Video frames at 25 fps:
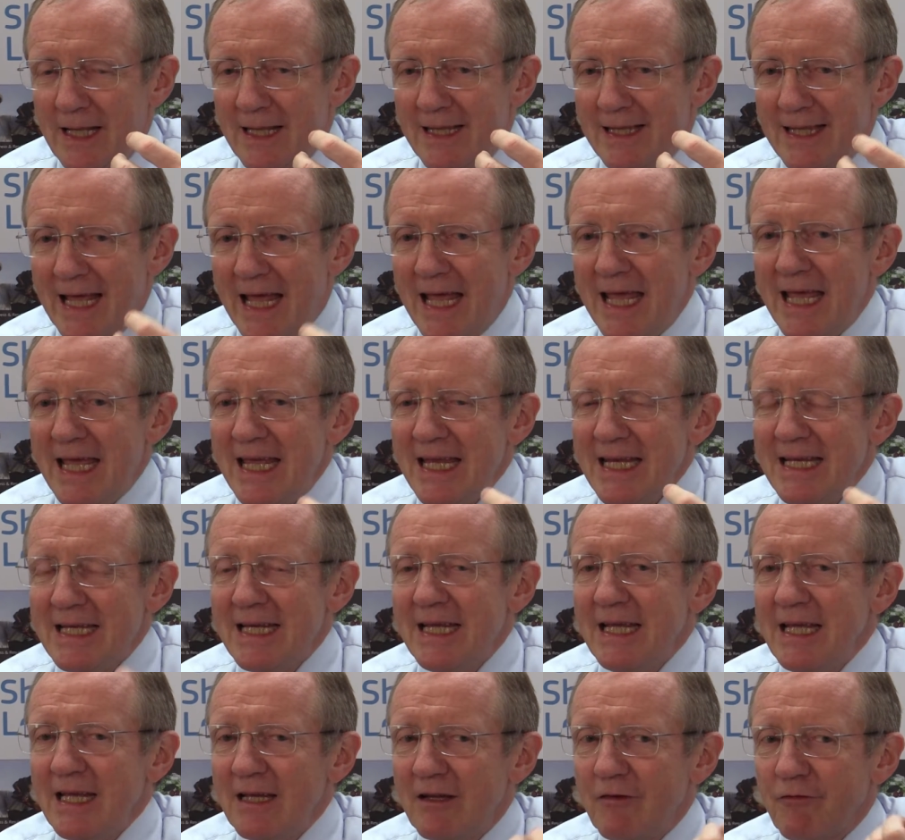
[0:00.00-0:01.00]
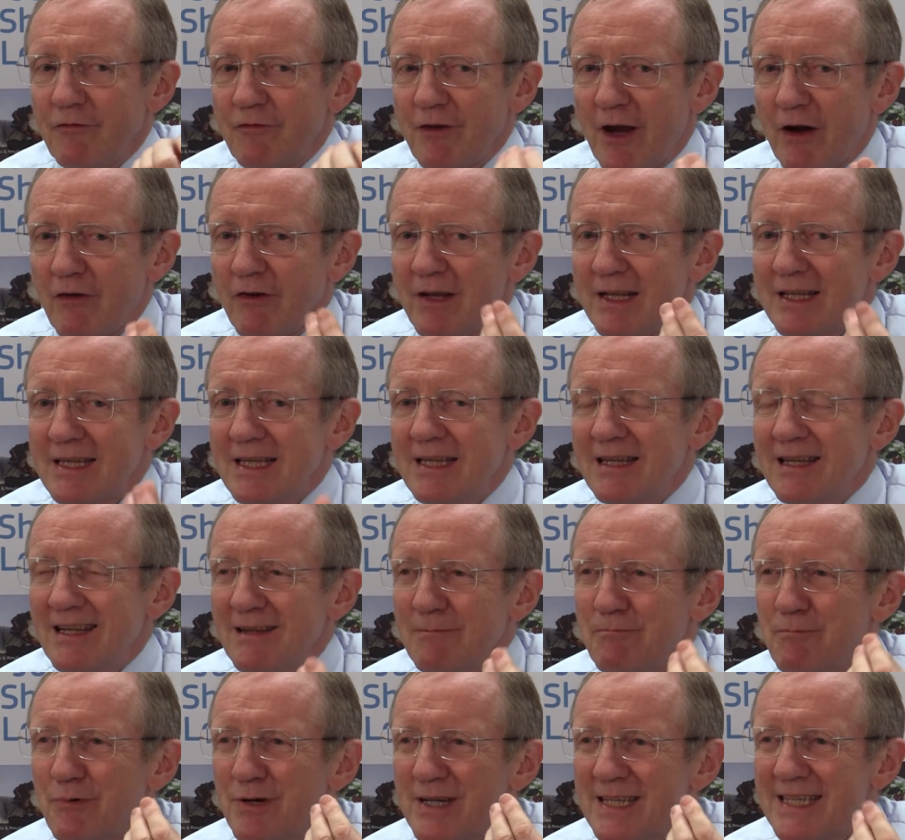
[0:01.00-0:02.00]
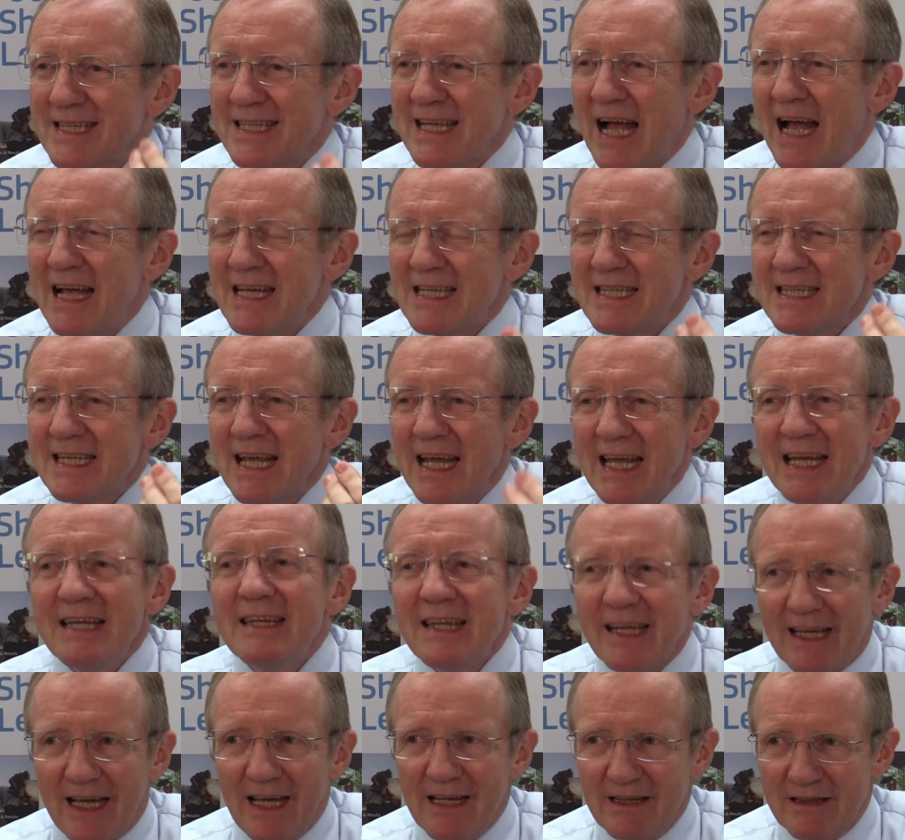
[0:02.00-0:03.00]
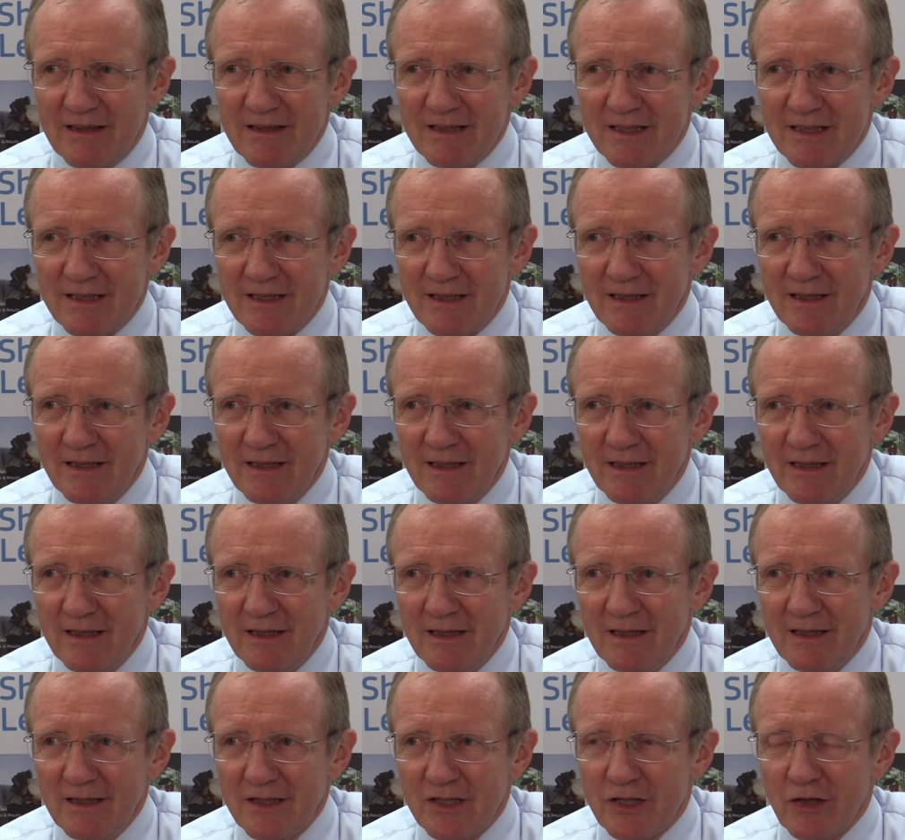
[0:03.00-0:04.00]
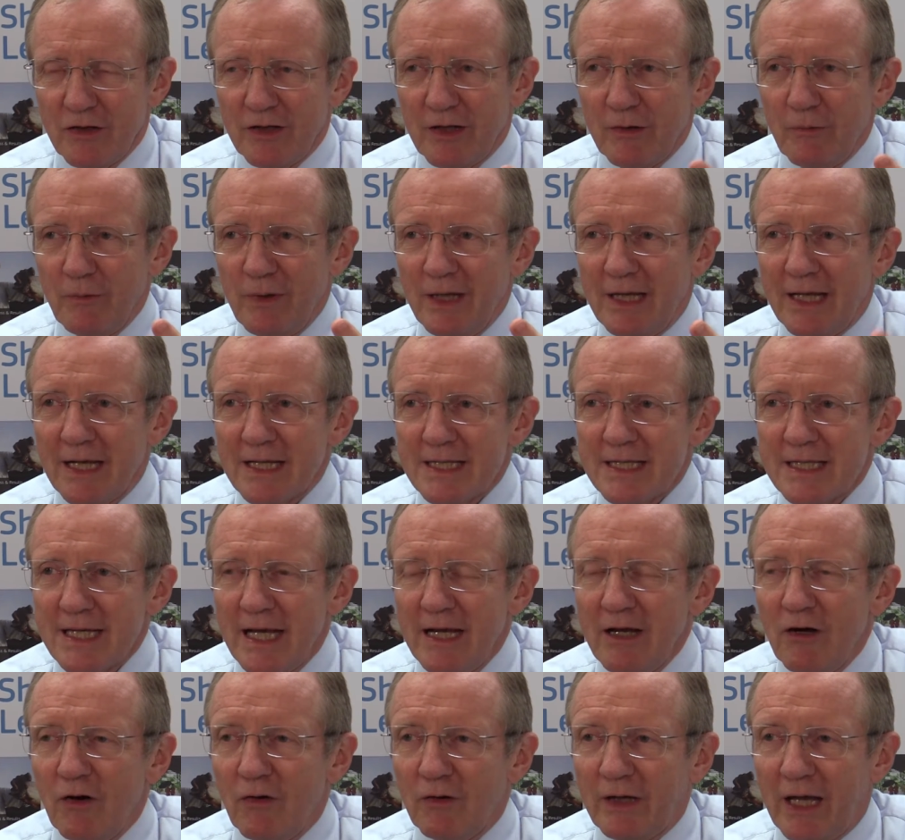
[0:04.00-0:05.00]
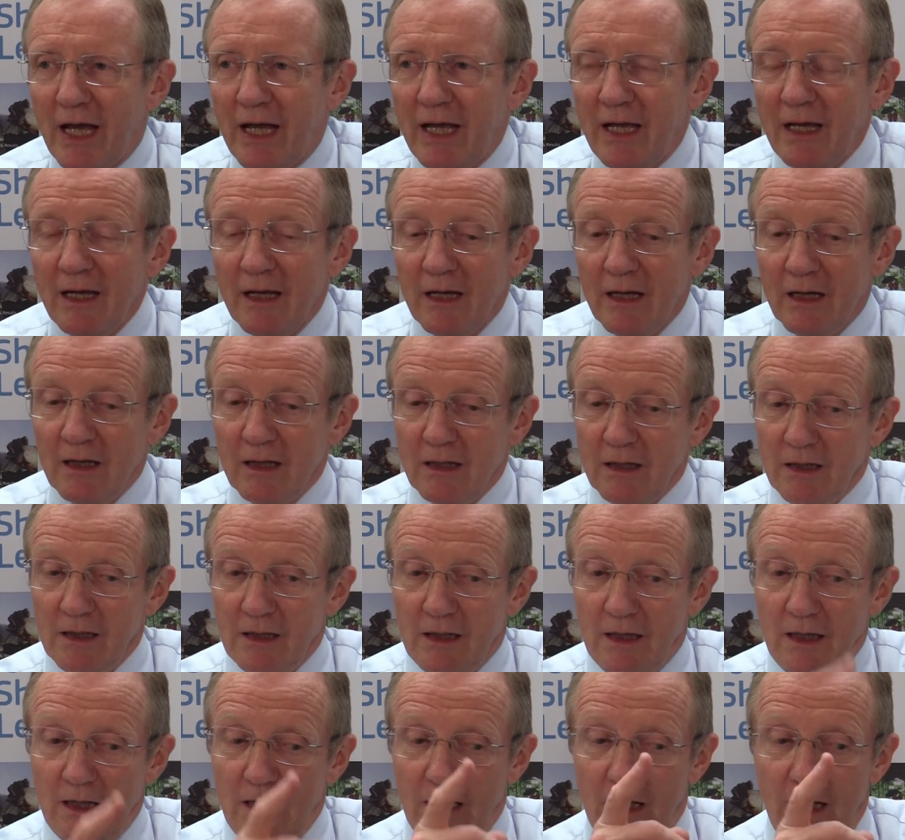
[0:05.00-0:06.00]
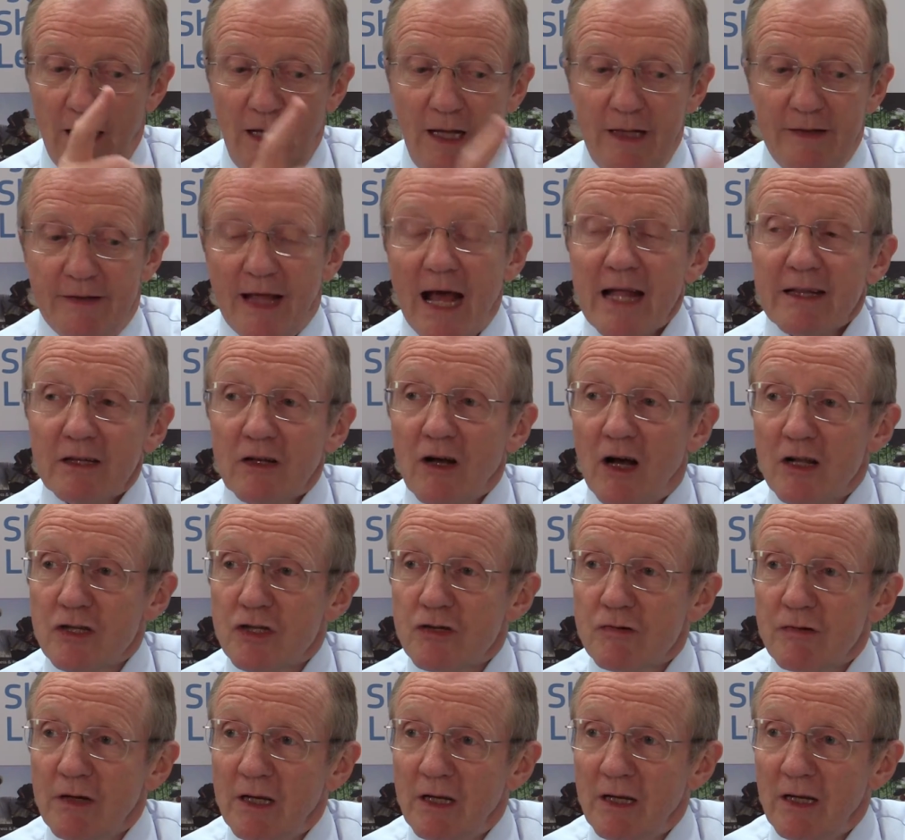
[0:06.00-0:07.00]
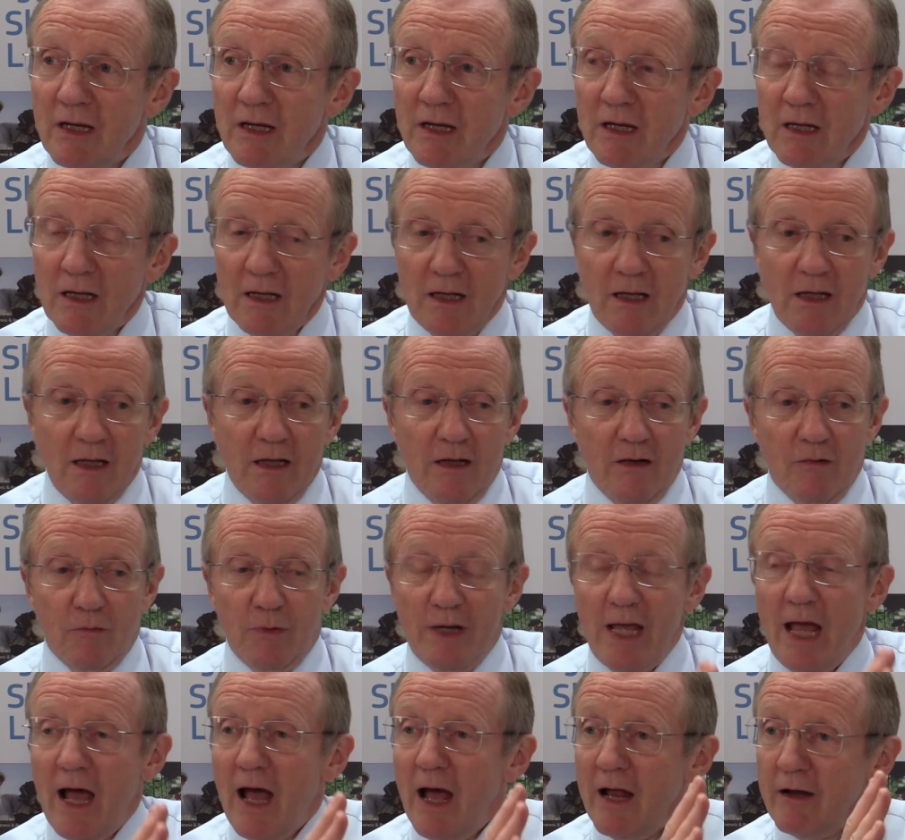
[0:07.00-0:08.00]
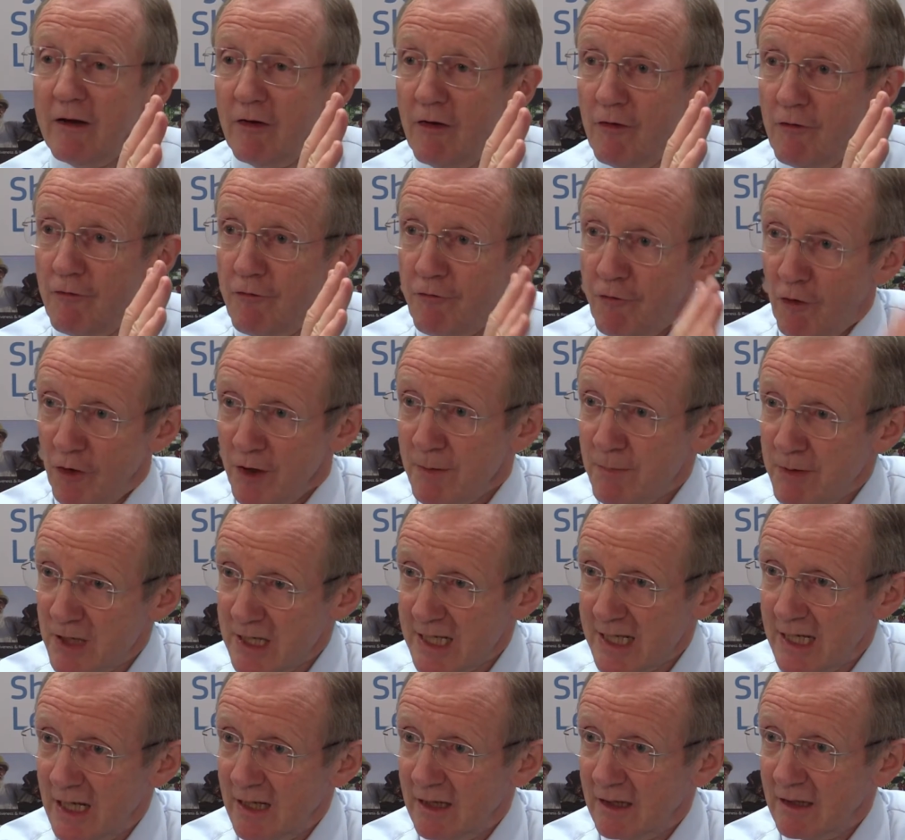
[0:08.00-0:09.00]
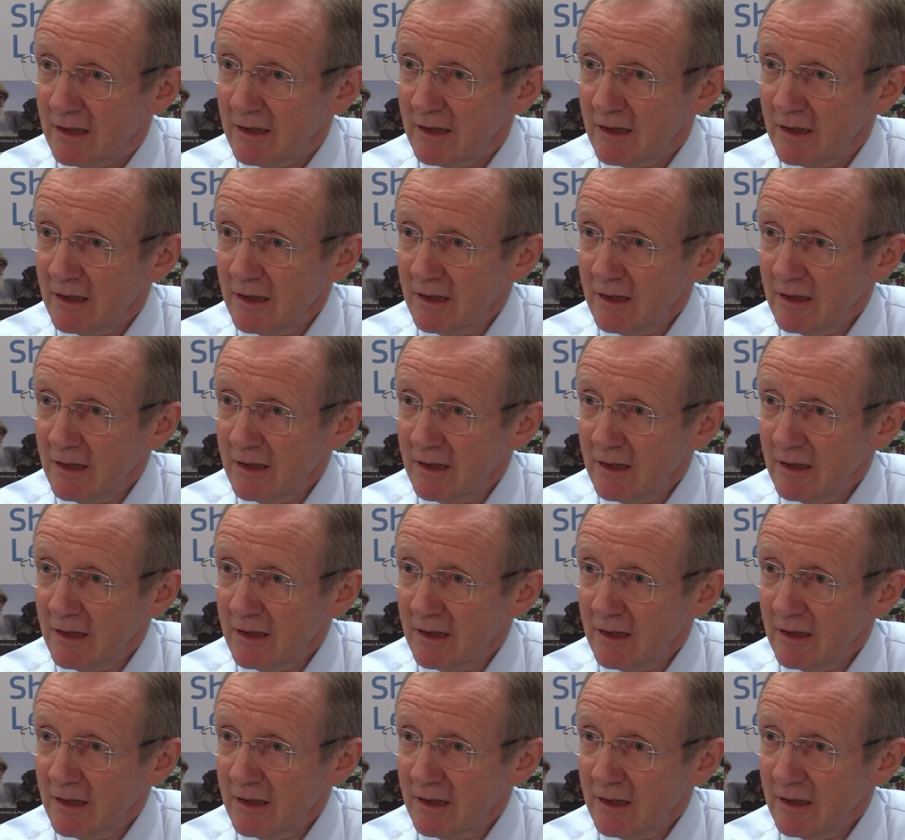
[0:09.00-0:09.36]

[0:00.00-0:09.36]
they need very precise indicators so that we can say, okay, in that country we had 40%